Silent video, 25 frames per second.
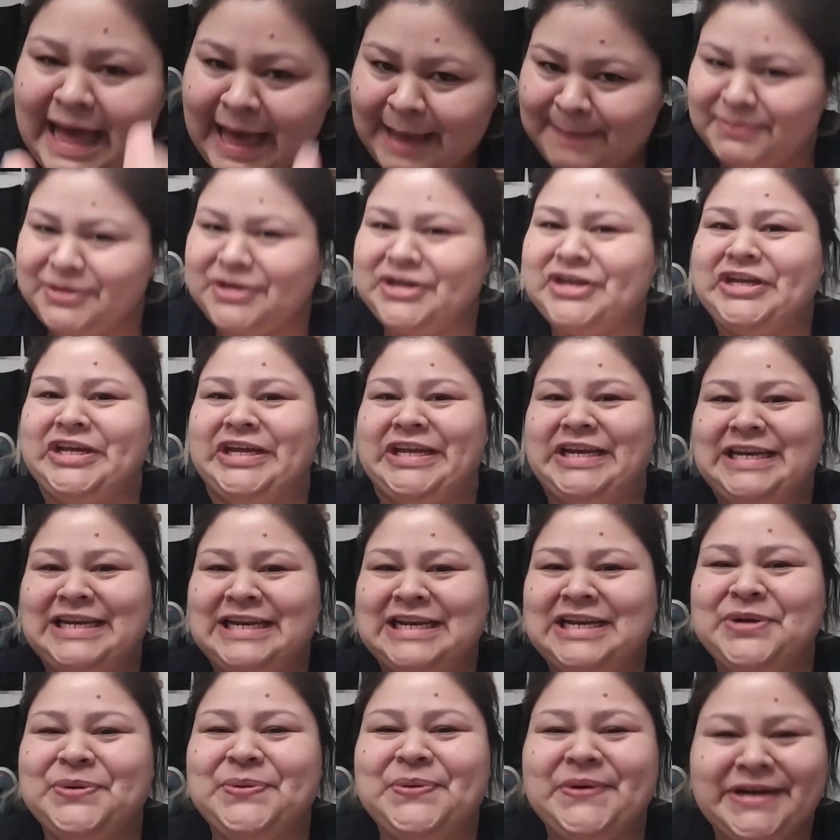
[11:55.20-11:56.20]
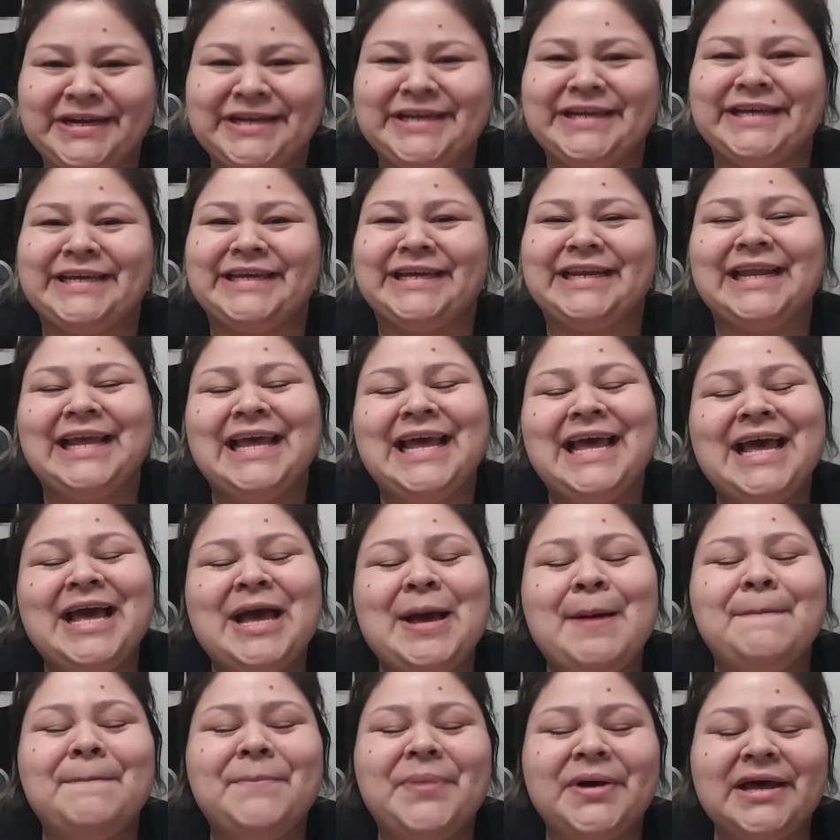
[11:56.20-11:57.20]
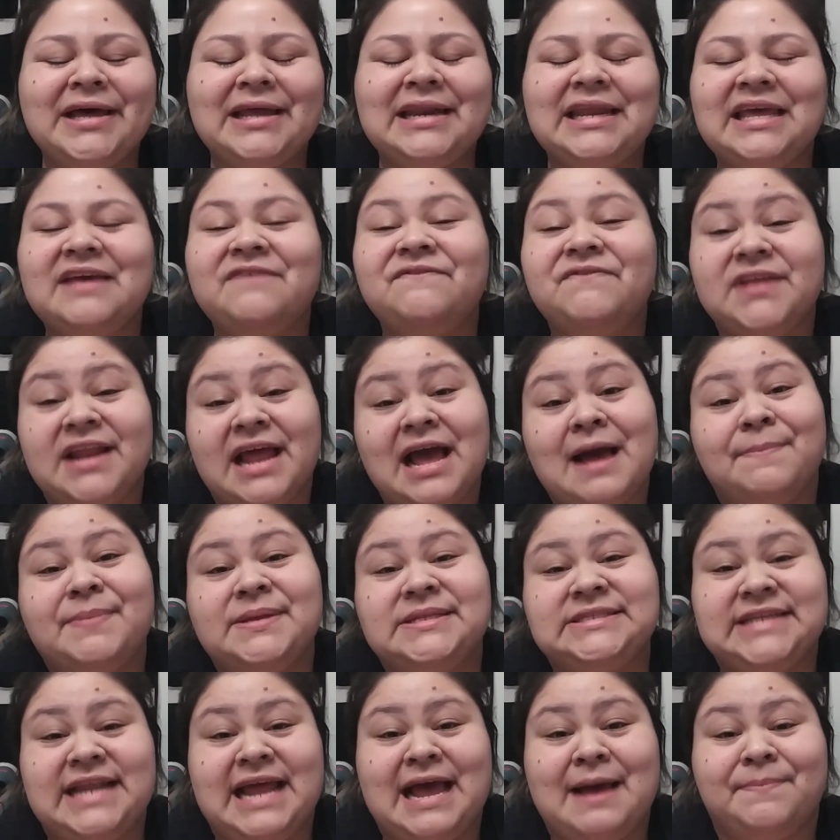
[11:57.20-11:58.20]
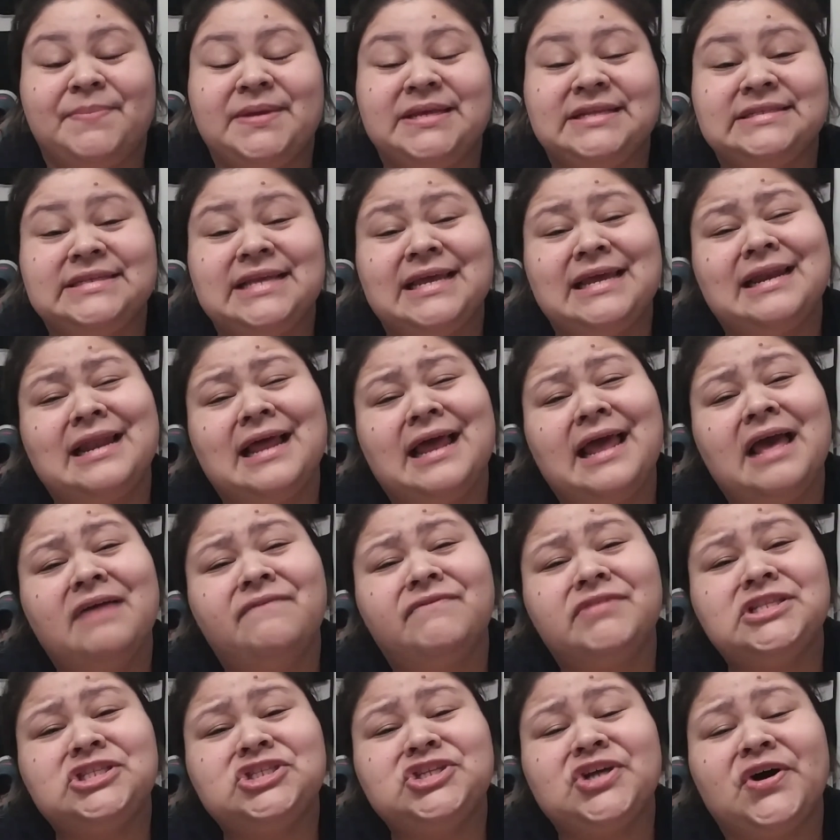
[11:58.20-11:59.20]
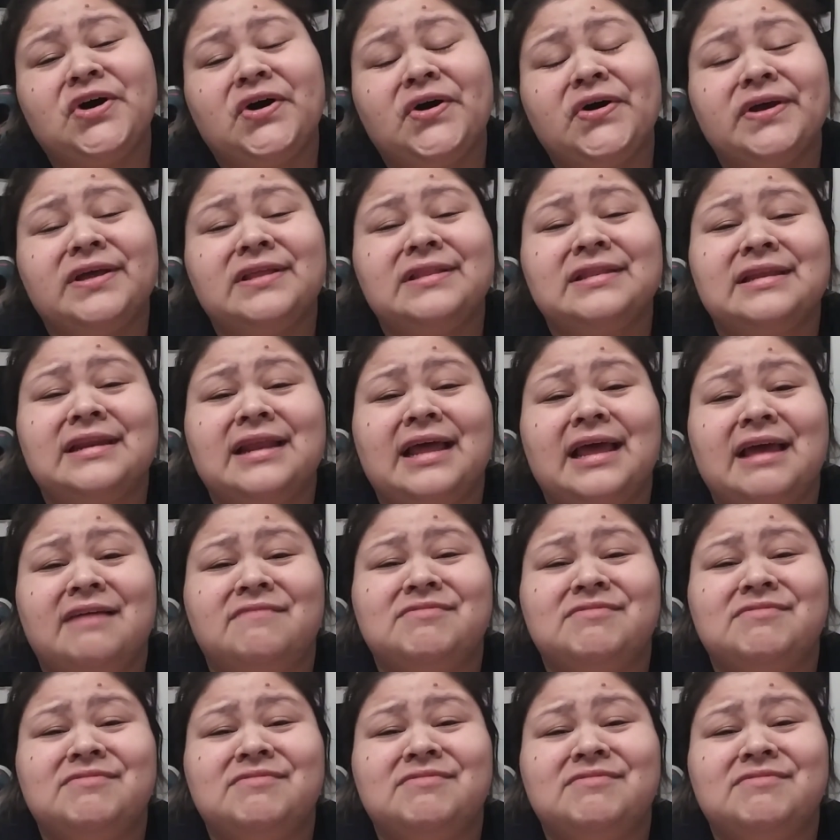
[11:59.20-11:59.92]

I'm good, we're good. But if it happens, it happens. And I have a dog, and then I